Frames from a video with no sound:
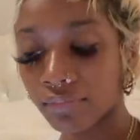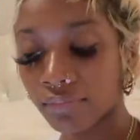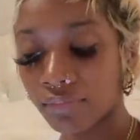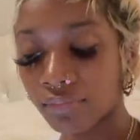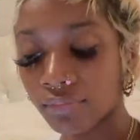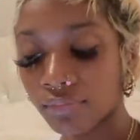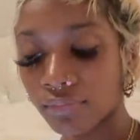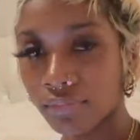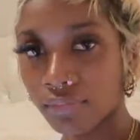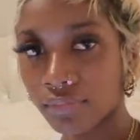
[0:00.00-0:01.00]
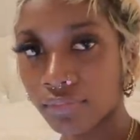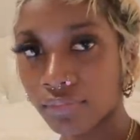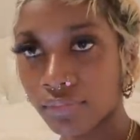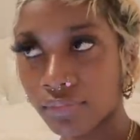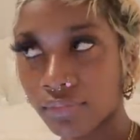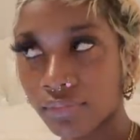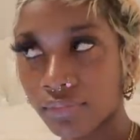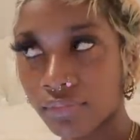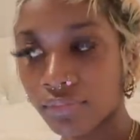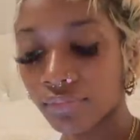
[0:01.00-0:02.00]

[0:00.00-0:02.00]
(no one is talking)